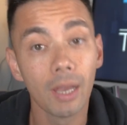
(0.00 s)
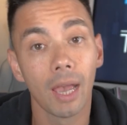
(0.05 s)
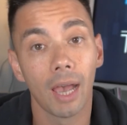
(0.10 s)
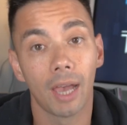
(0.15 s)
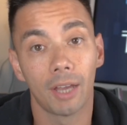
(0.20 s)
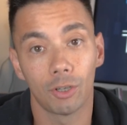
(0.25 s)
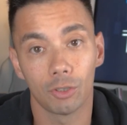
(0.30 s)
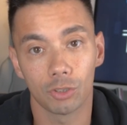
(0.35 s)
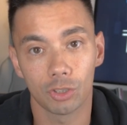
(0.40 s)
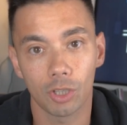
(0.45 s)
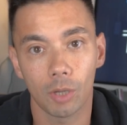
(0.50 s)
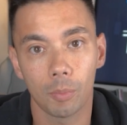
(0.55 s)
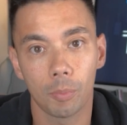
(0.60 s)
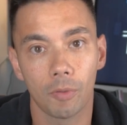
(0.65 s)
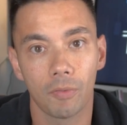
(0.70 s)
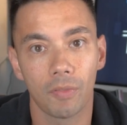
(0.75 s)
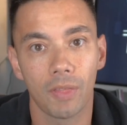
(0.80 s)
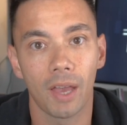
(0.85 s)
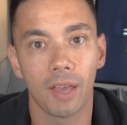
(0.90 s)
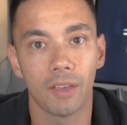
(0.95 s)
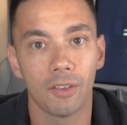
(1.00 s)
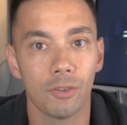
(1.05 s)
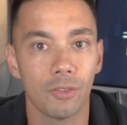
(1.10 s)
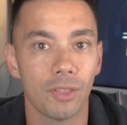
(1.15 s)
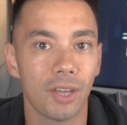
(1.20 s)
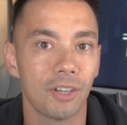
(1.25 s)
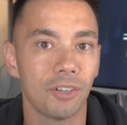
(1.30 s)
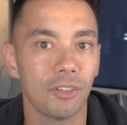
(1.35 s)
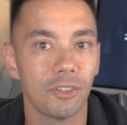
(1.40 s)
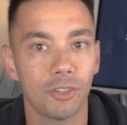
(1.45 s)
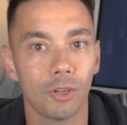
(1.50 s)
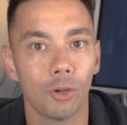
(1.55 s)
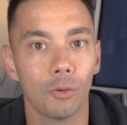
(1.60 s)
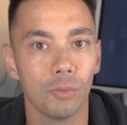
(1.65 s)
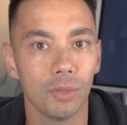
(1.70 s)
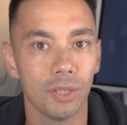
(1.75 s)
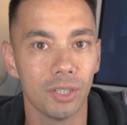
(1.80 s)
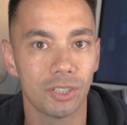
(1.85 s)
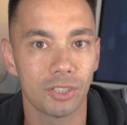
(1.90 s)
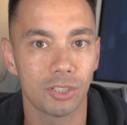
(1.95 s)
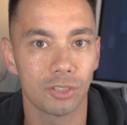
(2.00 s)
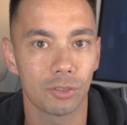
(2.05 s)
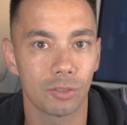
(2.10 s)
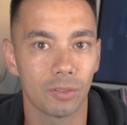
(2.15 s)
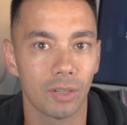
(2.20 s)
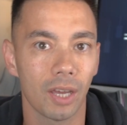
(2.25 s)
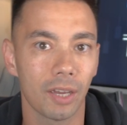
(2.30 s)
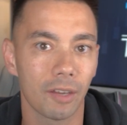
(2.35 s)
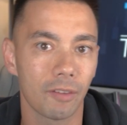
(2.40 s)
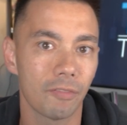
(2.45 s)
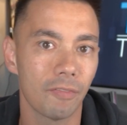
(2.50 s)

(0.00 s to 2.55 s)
And on top of that, you then don't need to sort of like